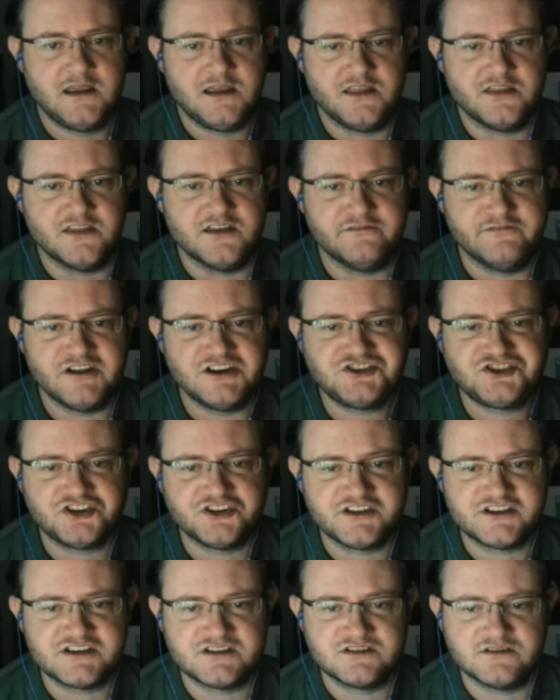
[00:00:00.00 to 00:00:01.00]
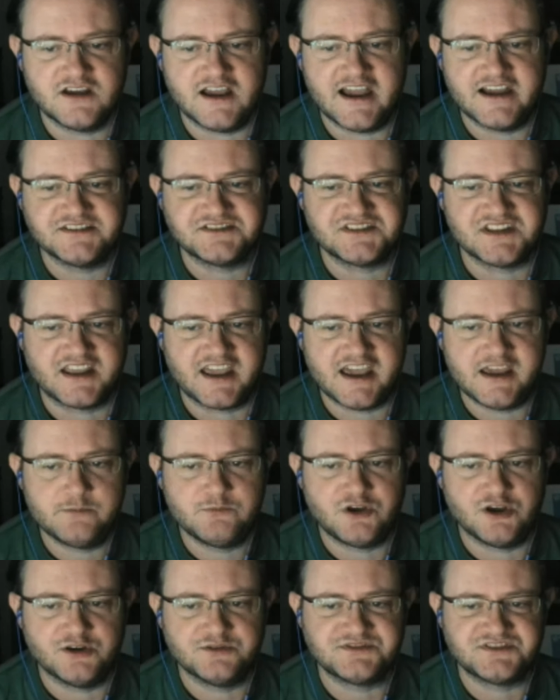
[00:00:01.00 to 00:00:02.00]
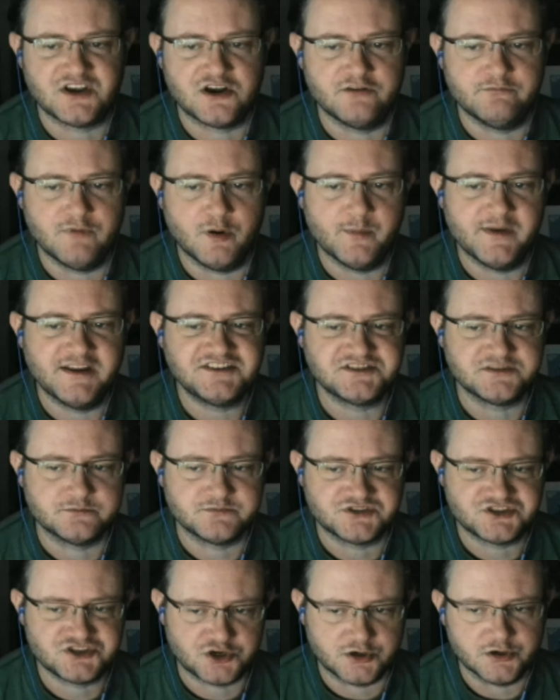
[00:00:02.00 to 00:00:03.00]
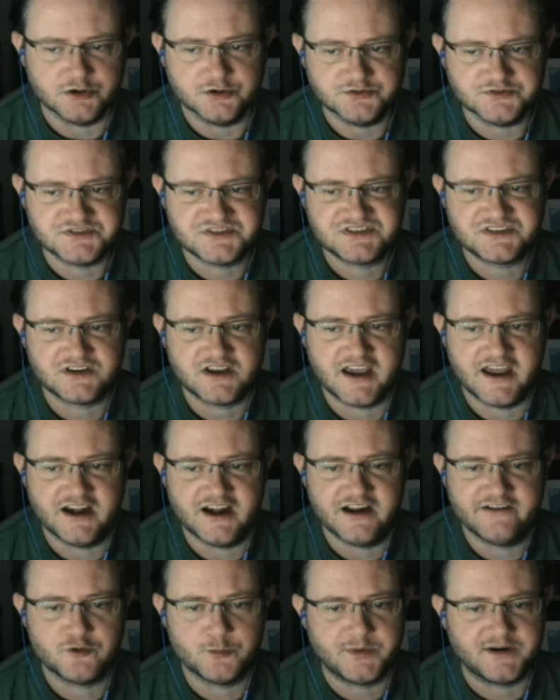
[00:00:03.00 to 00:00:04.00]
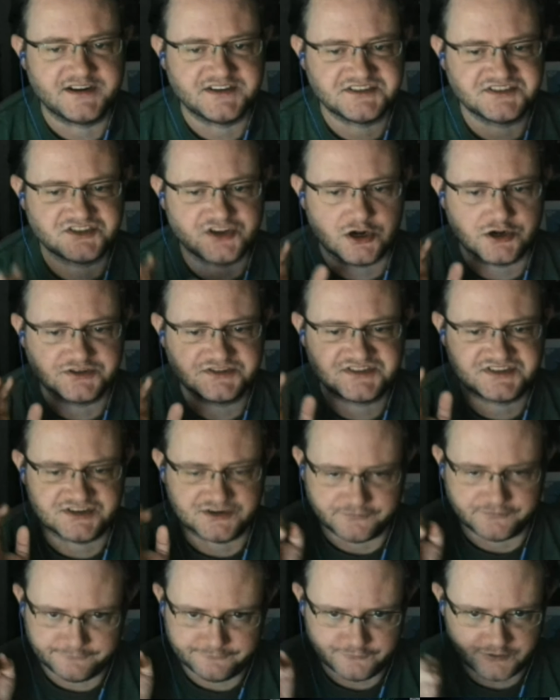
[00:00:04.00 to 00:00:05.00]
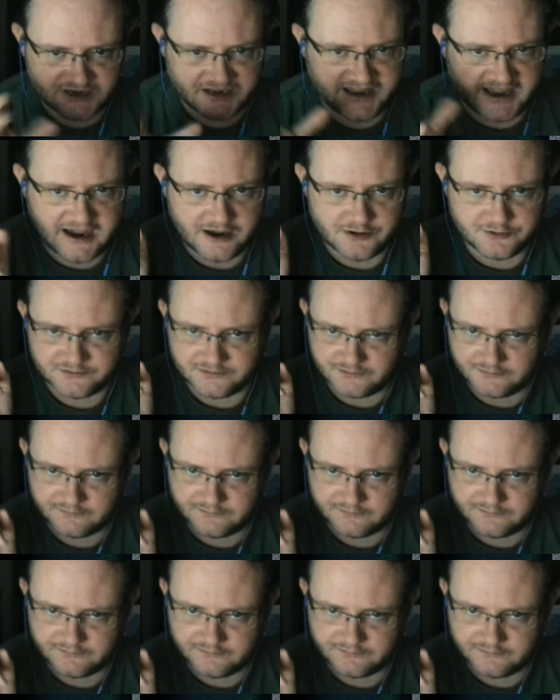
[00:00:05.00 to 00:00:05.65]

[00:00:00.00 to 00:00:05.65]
And then eventually, as the game goes on, momentum turns, and everybody starts to freak out,